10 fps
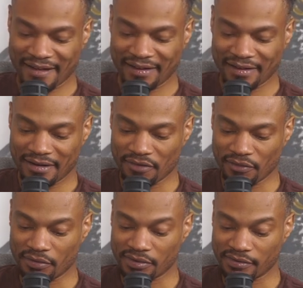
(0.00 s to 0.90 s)
uh,
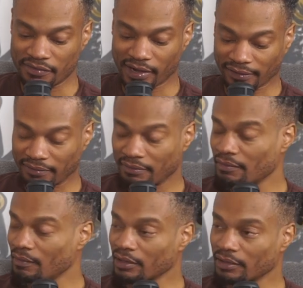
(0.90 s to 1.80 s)
Ronan, in fact,
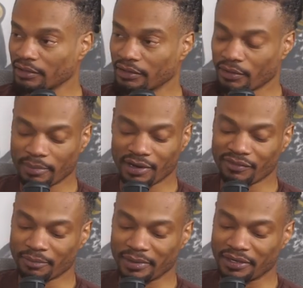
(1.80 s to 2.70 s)
wanted to know pound
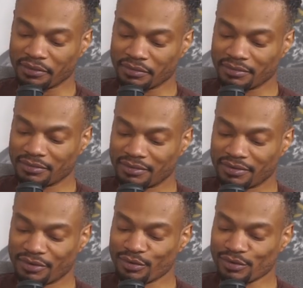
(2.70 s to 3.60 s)
for pound
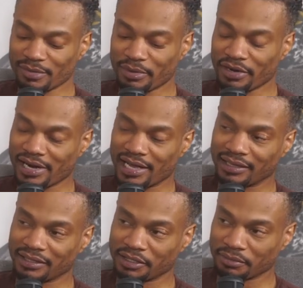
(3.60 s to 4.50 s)
who's the better
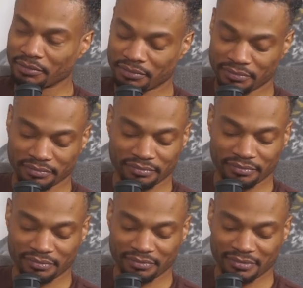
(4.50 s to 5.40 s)
athlete
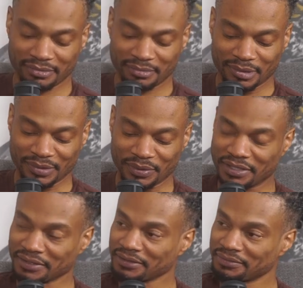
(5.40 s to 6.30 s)
between
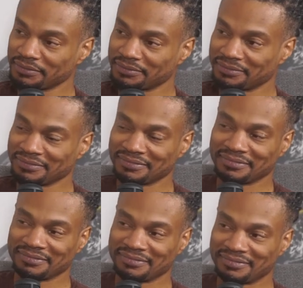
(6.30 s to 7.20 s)
us,
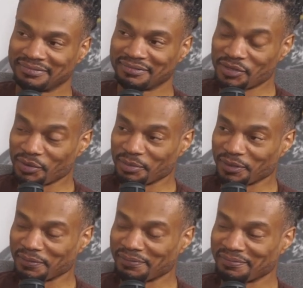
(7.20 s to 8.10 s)
you and me.